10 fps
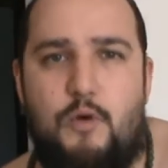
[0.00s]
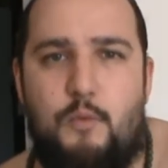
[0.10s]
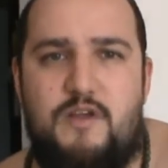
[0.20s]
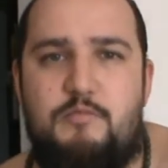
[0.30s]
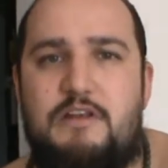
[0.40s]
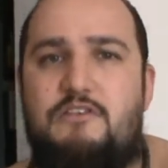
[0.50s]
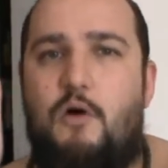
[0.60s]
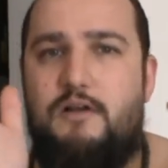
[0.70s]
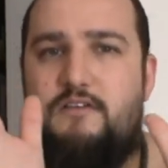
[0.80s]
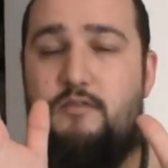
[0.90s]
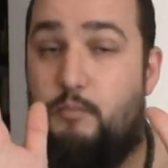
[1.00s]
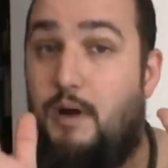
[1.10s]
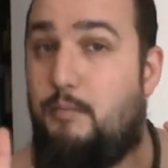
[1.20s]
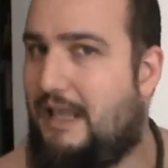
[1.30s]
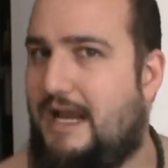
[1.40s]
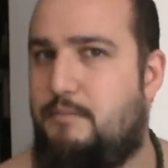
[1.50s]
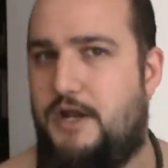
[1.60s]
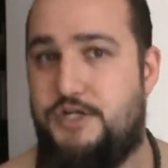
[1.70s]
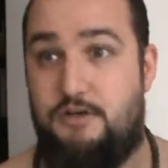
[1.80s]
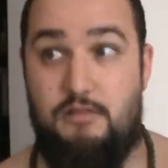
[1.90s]
We've been taught by black
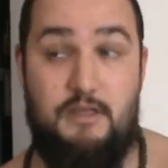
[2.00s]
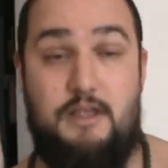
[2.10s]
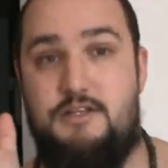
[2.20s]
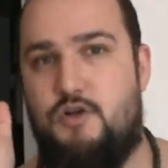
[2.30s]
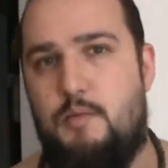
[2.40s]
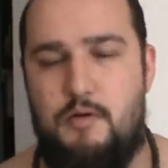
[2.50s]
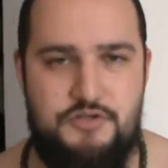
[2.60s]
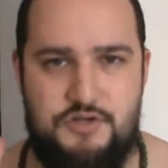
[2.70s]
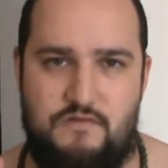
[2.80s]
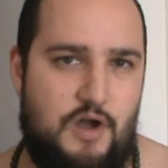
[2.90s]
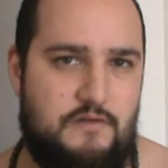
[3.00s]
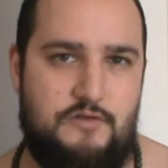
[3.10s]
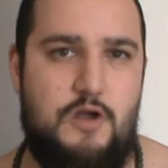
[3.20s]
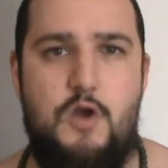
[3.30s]
magic to think it's all about survival.